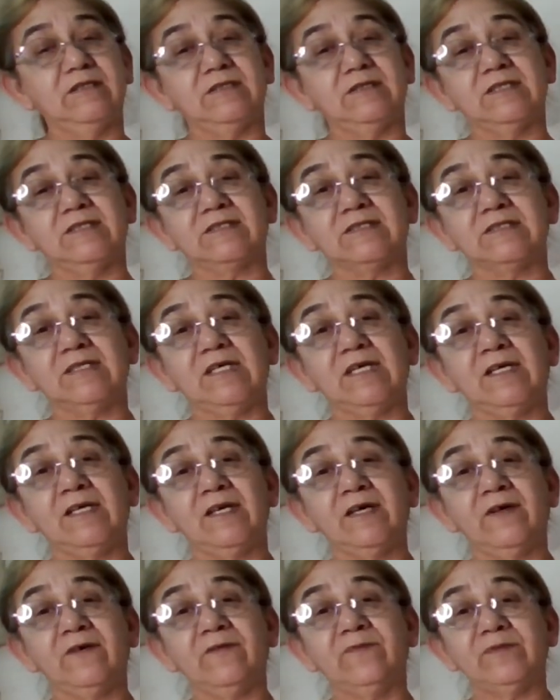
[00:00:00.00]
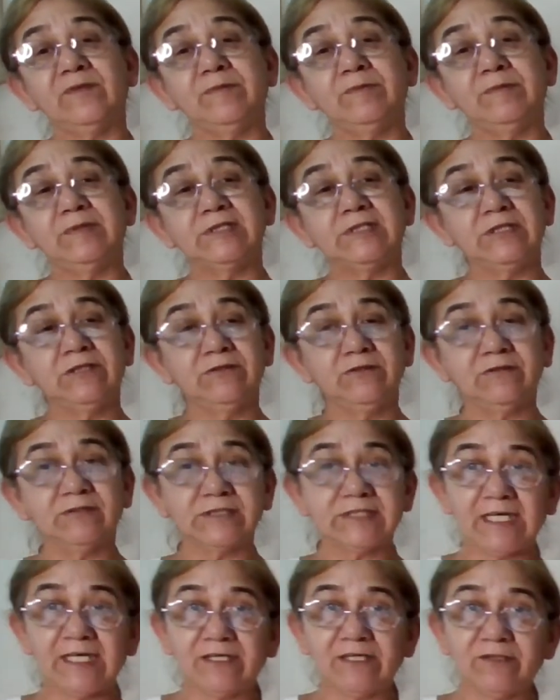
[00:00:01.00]
Does not have a material
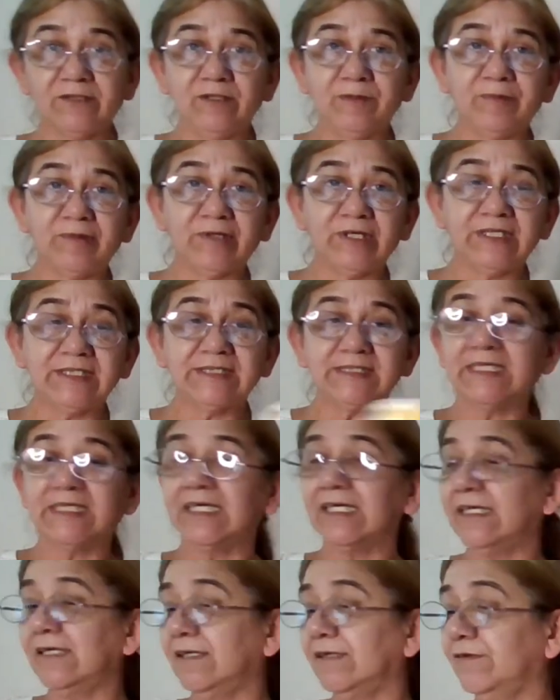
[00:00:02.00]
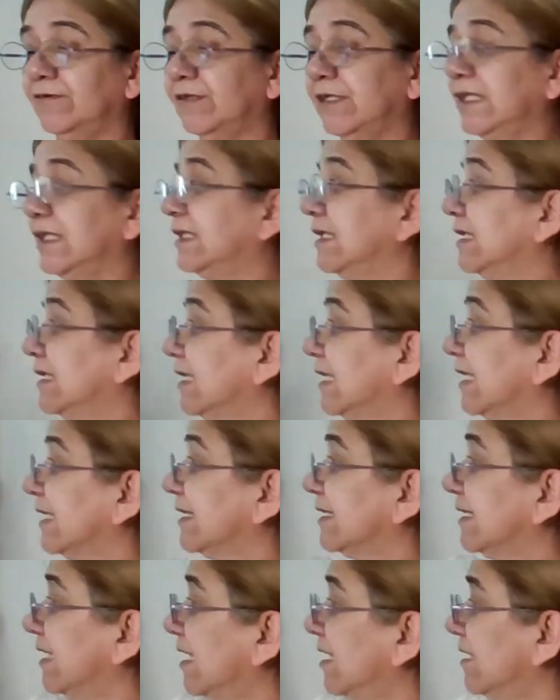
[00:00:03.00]
tag or a brand tag or anything like
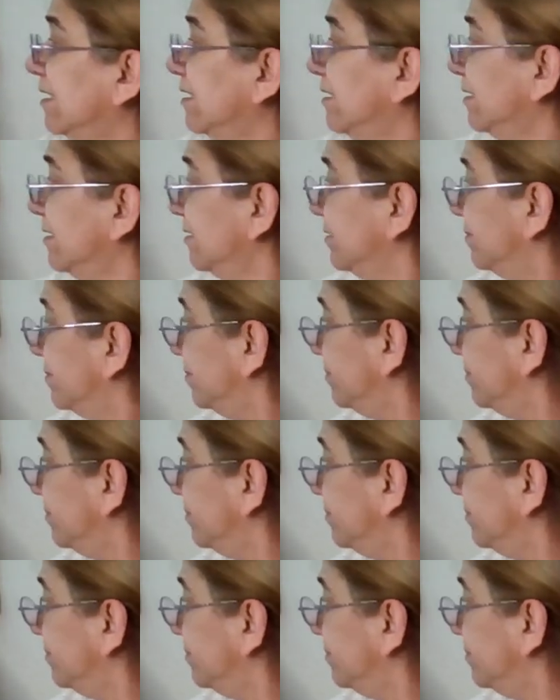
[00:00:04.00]
that.